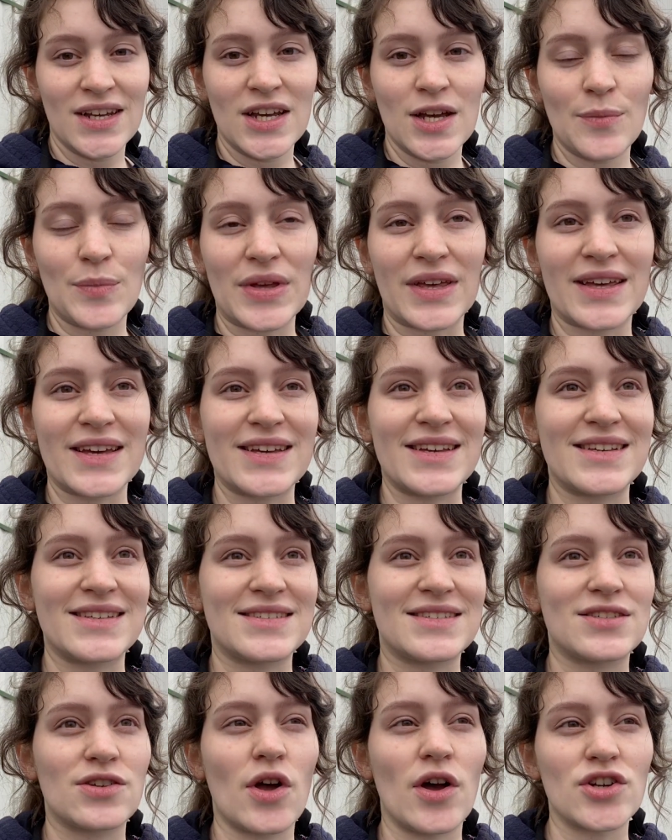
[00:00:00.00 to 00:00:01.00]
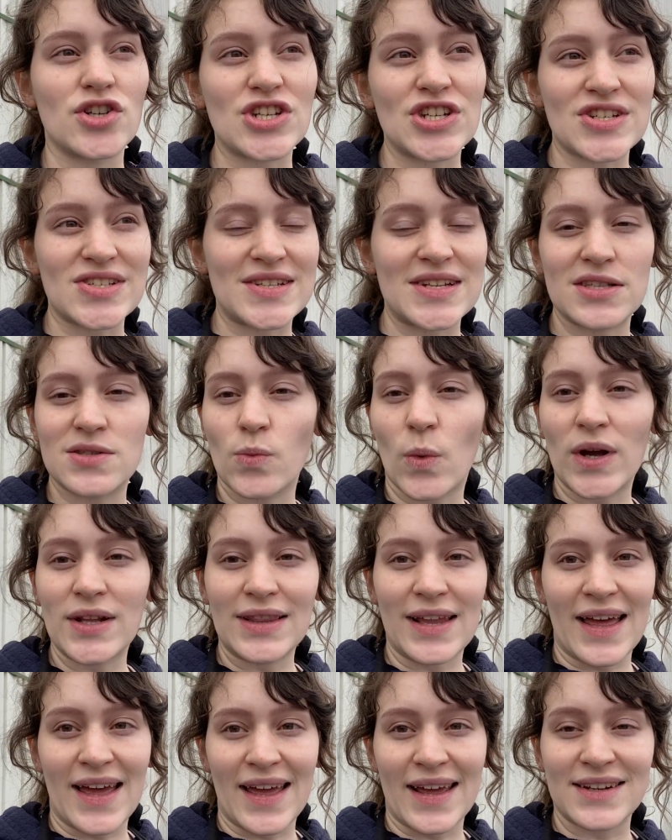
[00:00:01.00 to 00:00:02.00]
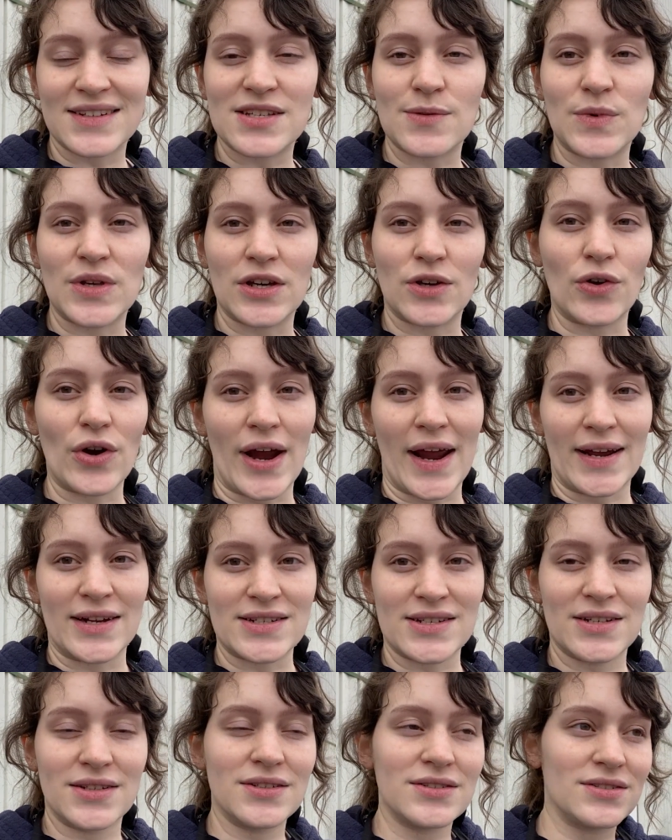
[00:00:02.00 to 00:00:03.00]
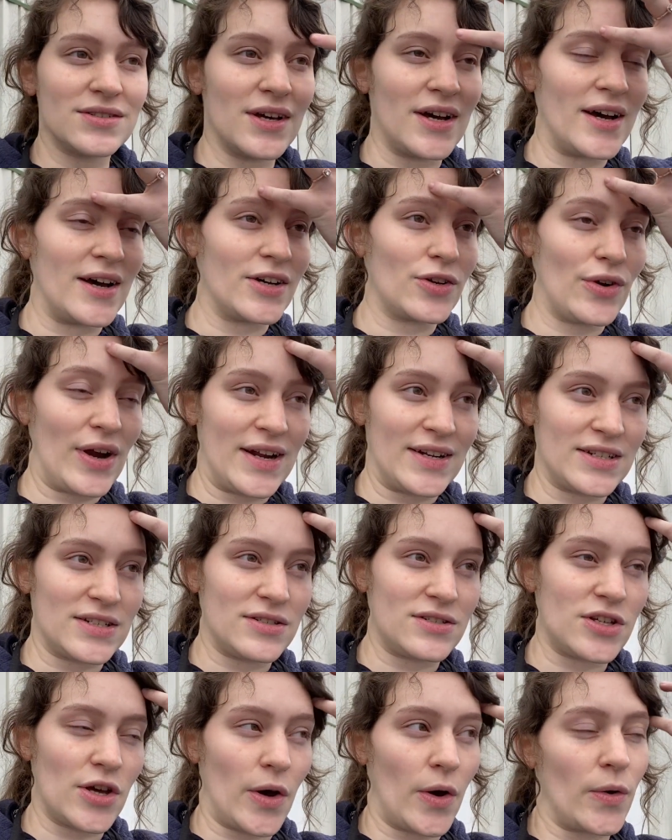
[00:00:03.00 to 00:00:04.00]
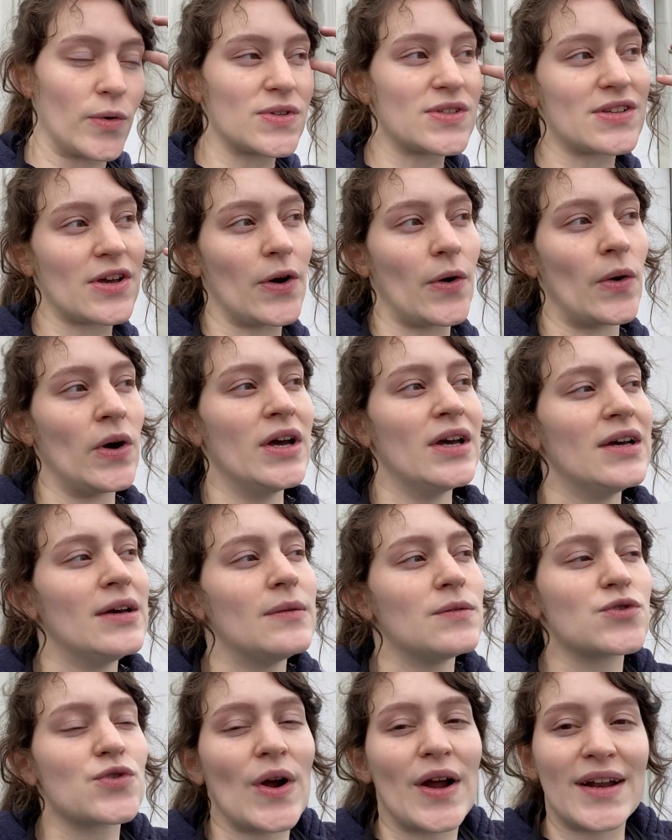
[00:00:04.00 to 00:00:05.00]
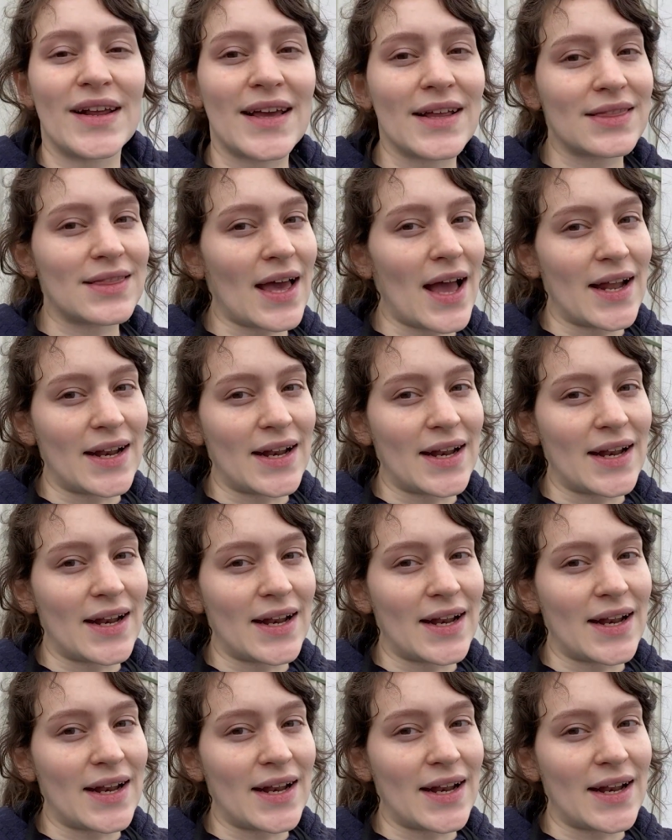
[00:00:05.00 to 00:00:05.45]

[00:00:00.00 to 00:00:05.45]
because she just needs one leg to be a granted doe. So trying to get that